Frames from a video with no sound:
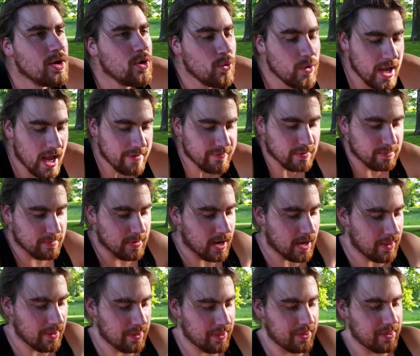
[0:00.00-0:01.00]
we have a
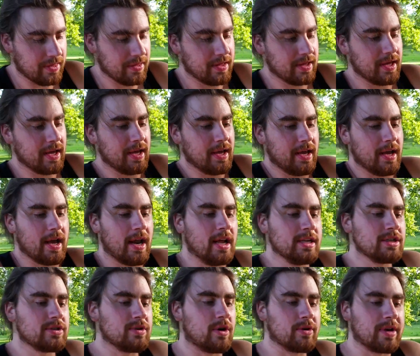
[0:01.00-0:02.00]
month. And I
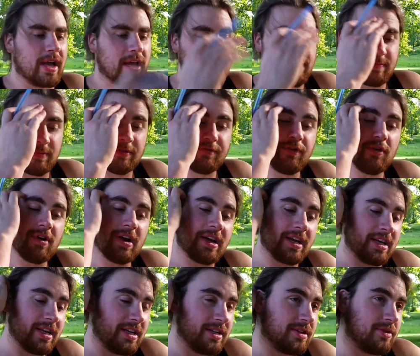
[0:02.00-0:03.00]
just, okay, before I
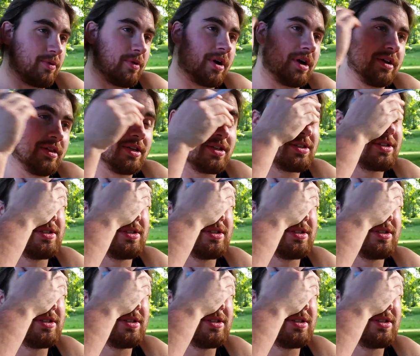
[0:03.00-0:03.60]
get into where the